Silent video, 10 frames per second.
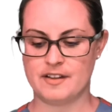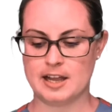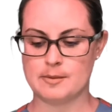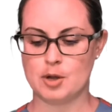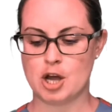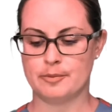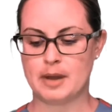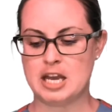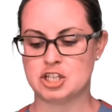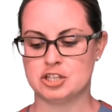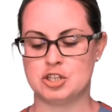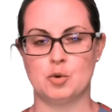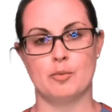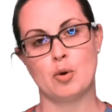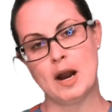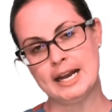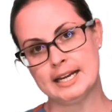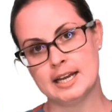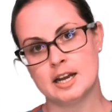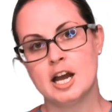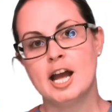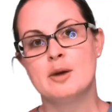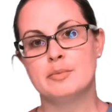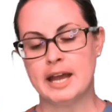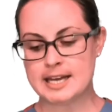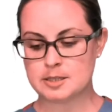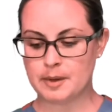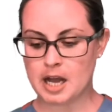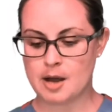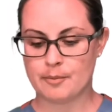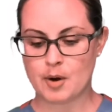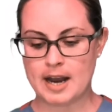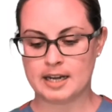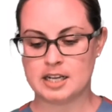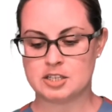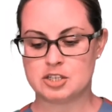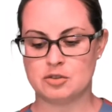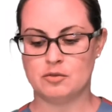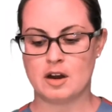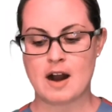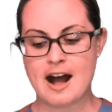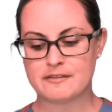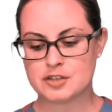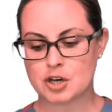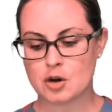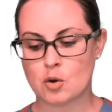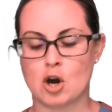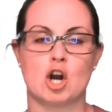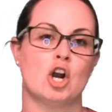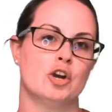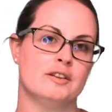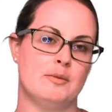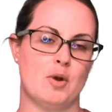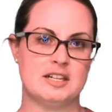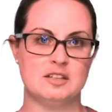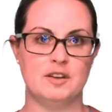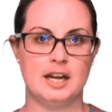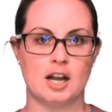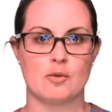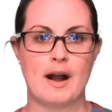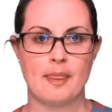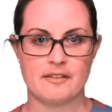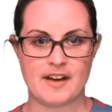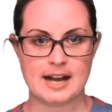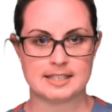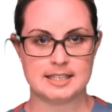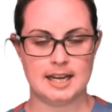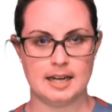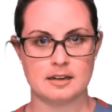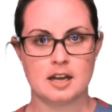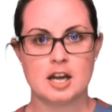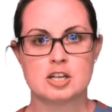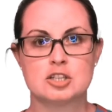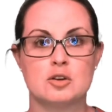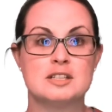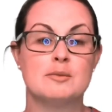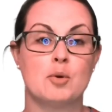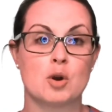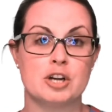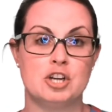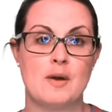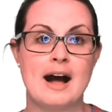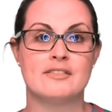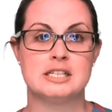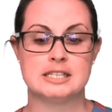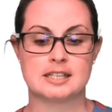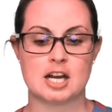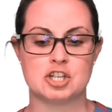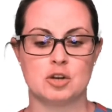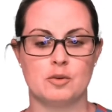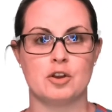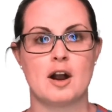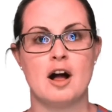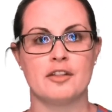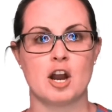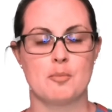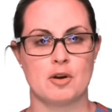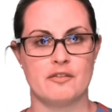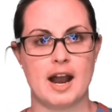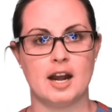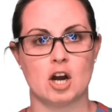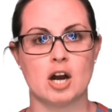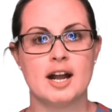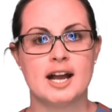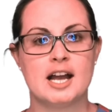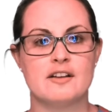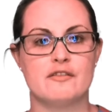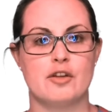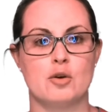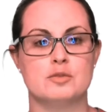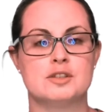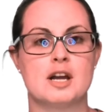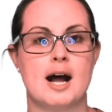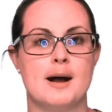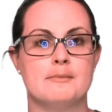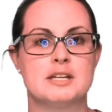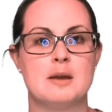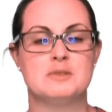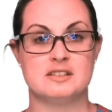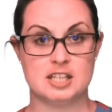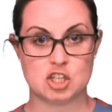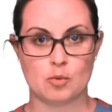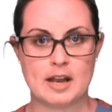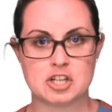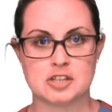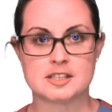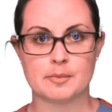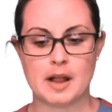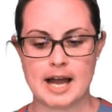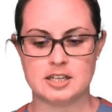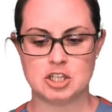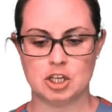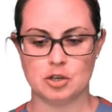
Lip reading: on patients who are pregnant, plan to become pregnant soon thereafter, or are currently breastfeeding around the vaccine. So it's important you have a discussion with your healthcare provider if those types of situations apply to you.